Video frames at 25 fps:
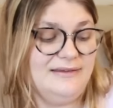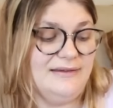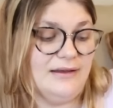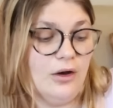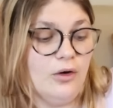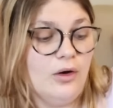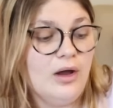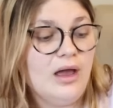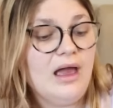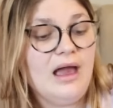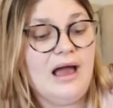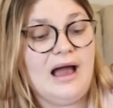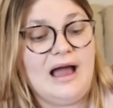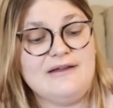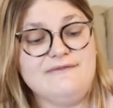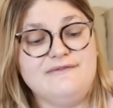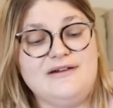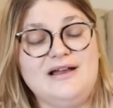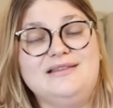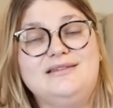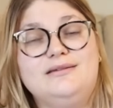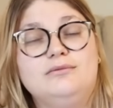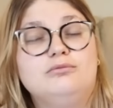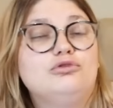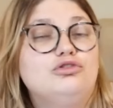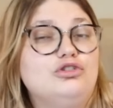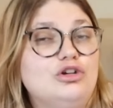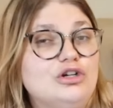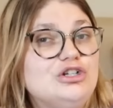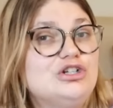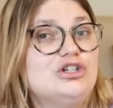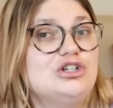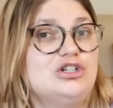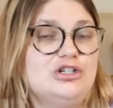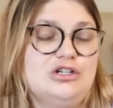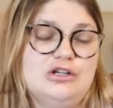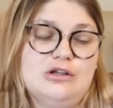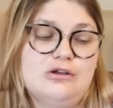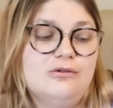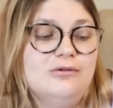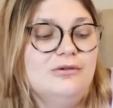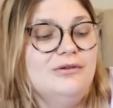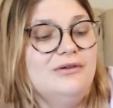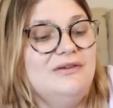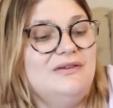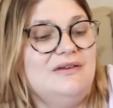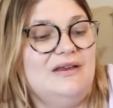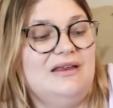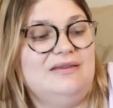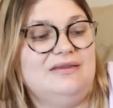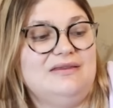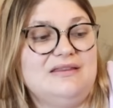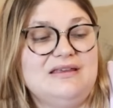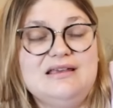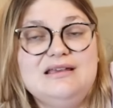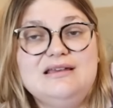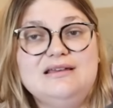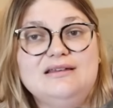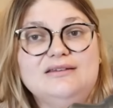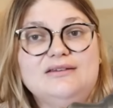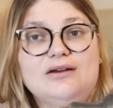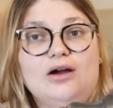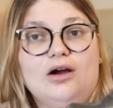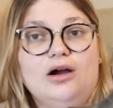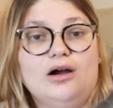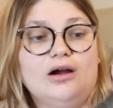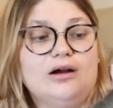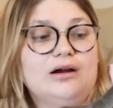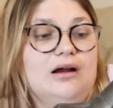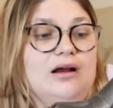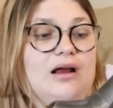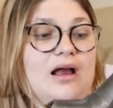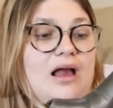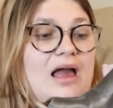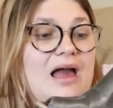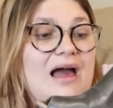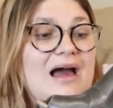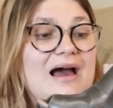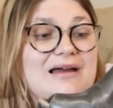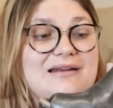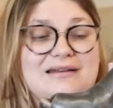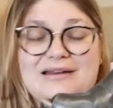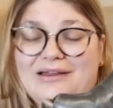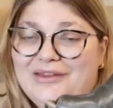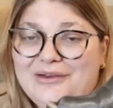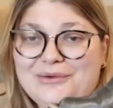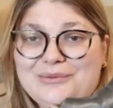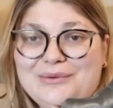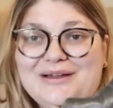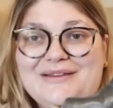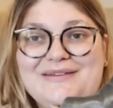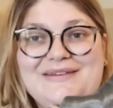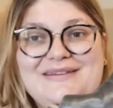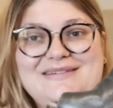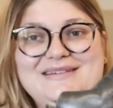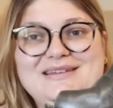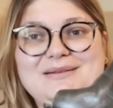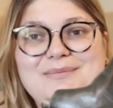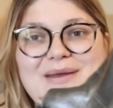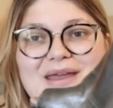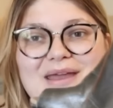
So I find some good shoes and these are another one. This is a